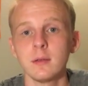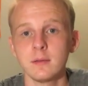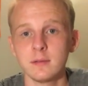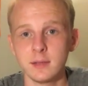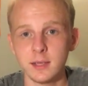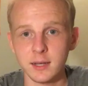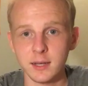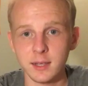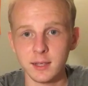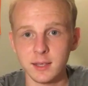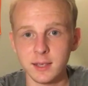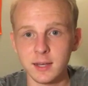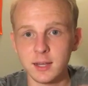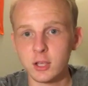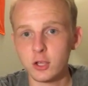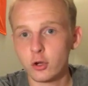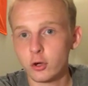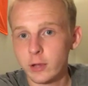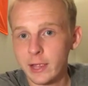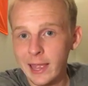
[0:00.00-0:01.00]
It's
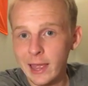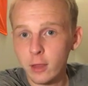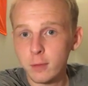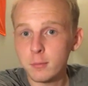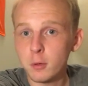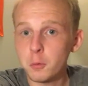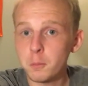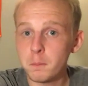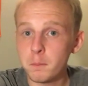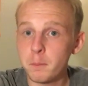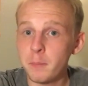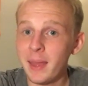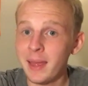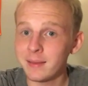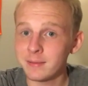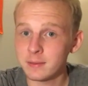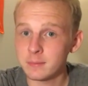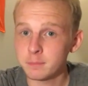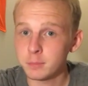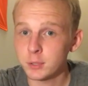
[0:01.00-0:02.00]
getting your elbow
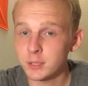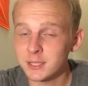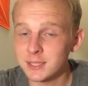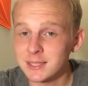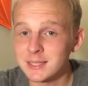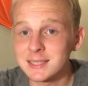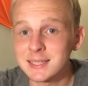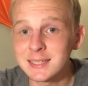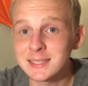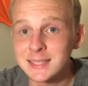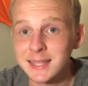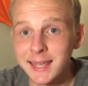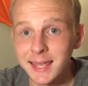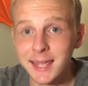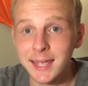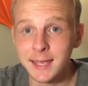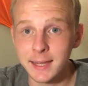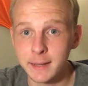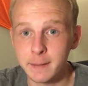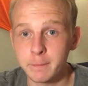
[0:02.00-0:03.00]
bent and pulling the disc
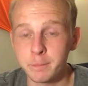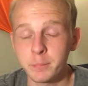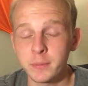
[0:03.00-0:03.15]
in.